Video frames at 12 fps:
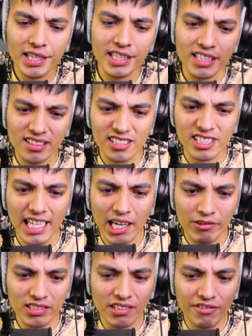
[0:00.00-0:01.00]
went in the
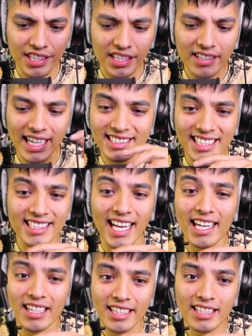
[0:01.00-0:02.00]
showers over there. I did
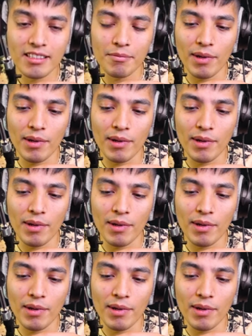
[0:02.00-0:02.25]
not look at